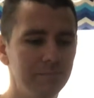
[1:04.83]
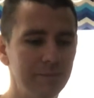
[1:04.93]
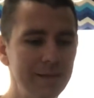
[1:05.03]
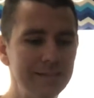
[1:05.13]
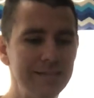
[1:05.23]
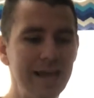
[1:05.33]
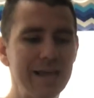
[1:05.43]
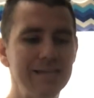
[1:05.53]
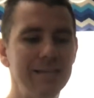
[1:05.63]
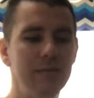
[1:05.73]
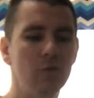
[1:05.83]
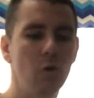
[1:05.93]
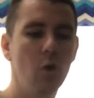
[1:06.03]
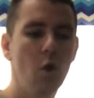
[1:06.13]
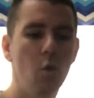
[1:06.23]
In today's
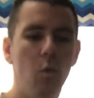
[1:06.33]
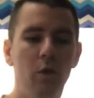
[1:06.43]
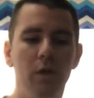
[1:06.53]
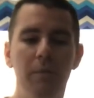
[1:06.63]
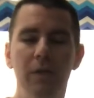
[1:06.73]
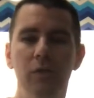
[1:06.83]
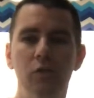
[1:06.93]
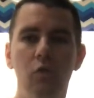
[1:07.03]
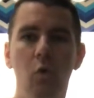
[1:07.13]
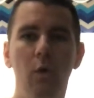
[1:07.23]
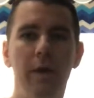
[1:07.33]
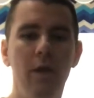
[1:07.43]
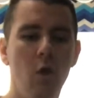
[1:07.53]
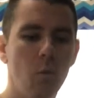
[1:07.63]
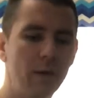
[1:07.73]
Devo, we're going to be in a story
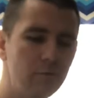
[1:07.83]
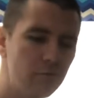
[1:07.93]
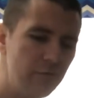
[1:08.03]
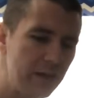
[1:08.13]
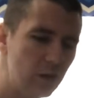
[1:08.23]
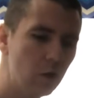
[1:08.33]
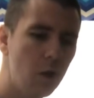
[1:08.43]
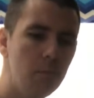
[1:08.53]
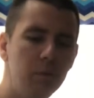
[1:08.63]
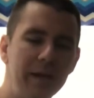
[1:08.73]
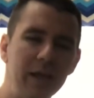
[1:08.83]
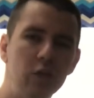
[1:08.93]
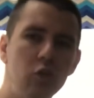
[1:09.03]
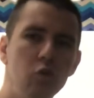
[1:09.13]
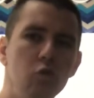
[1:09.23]
where fear played a
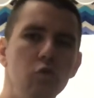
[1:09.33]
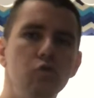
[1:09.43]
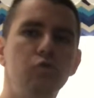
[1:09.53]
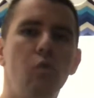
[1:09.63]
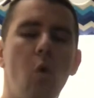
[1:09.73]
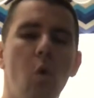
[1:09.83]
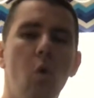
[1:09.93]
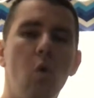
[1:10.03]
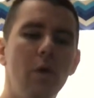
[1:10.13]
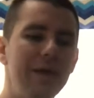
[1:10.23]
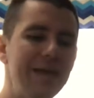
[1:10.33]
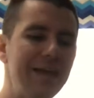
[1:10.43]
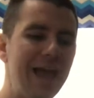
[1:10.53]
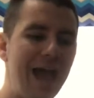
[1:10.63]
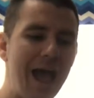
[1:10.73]
huge role
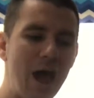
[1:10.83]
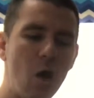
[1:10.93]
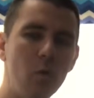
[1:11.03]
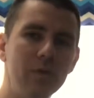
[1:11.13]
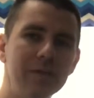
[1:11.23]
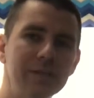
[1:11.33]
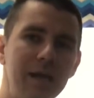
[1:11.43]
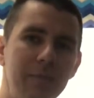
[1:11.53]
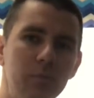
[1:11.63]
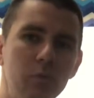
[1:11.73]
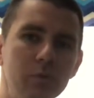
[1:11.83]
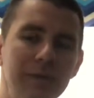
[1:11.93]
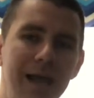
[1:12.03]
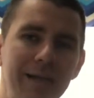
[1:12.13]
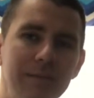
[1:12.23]
in how the disciples
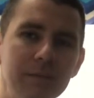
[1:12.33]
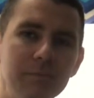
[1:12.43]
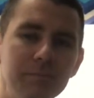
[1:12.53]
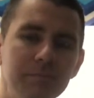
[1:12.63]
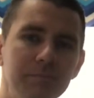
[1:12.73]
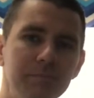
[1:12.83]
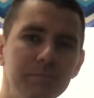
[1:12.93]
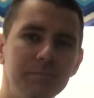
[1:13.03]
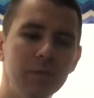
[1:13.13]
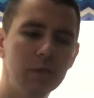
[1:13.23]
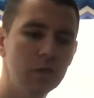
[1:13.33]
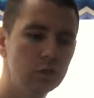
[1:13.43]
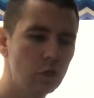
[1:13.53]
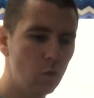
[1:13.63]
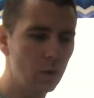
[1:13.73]
acted.
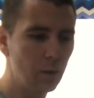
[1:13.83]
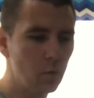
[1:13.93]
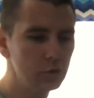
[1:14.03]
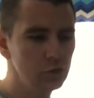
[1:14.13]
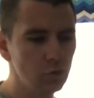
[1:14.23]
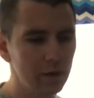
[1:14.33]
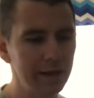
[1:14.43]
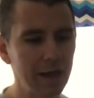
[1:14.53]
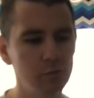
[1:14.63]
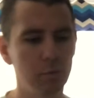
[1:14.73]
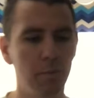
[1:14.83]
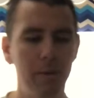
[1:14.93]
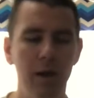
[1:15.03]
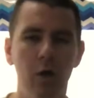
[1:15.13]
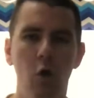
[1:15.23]
So, what I want you to do right now is to
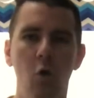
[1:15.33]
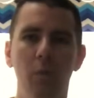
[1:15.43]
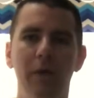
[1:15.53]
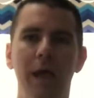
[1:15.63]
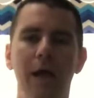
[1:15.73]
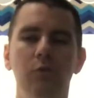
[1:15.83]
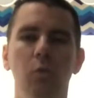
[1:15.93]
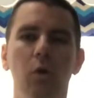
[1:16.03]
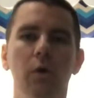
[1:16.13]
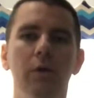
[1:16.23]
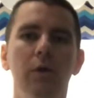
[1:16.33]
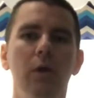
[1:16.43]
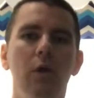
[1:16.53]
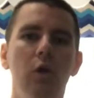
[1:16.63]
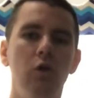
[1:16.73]
prepare to open God's Word.
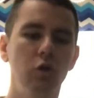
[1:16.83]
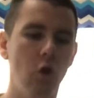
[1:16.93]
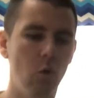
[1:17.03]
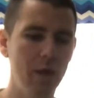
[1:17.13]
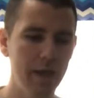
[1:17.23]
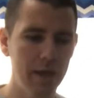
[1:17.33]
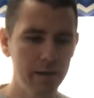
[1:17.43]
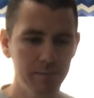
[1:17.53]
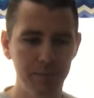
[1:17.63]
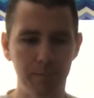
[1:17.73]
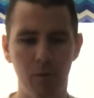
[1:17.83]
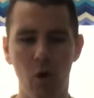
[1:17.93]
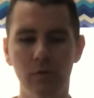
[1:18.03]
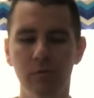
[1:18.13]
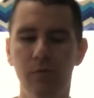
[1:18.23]
Go ahead and
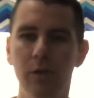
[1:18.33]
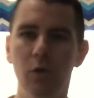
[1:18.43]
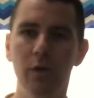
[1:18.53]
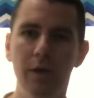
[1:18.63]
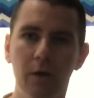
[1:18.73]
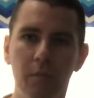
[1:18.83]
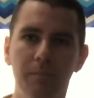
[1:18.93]
pause the video here.